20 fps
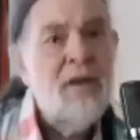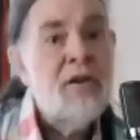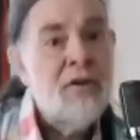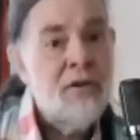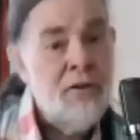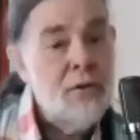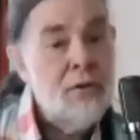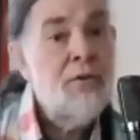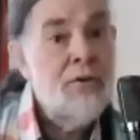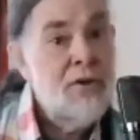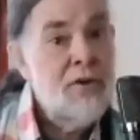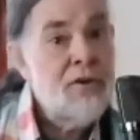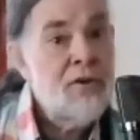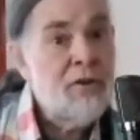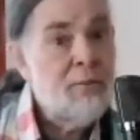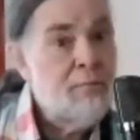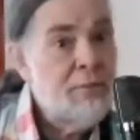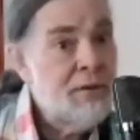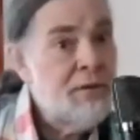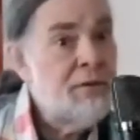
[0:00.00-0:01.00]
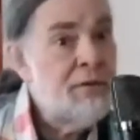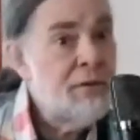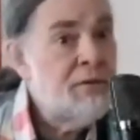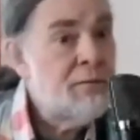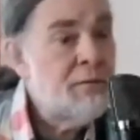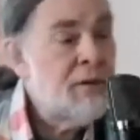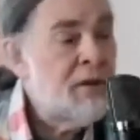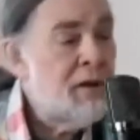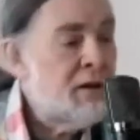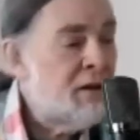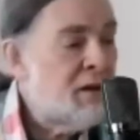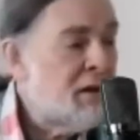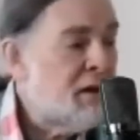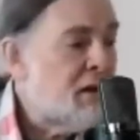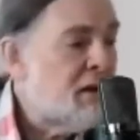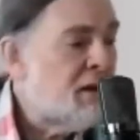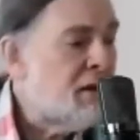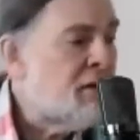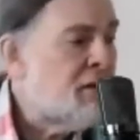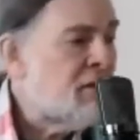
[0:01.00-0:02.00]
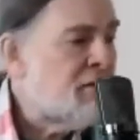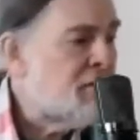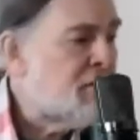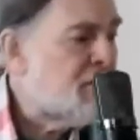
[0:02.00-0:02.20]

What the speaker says: you'd disabuse me of.